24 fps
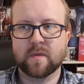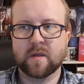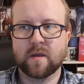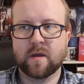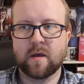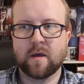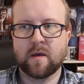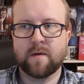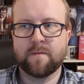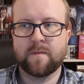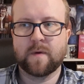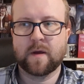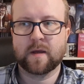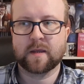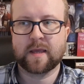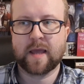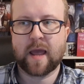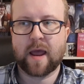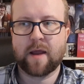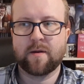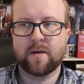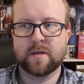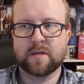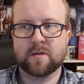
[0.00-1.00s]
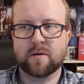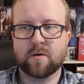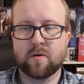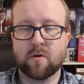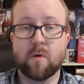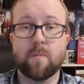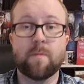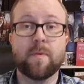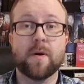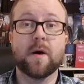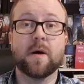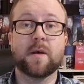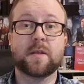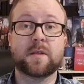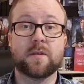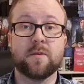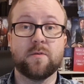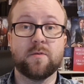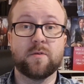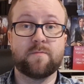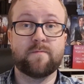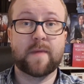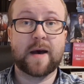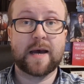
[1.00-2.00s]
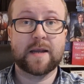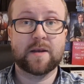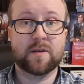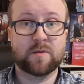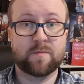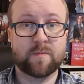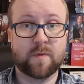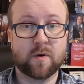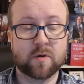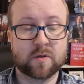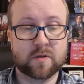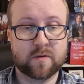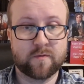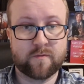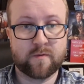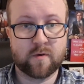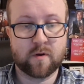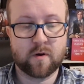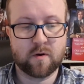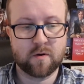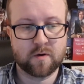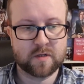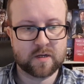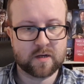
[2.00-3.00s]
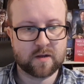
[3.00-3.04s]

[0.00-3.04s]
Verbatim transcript: a, a character or person who's mad as a box of frogs,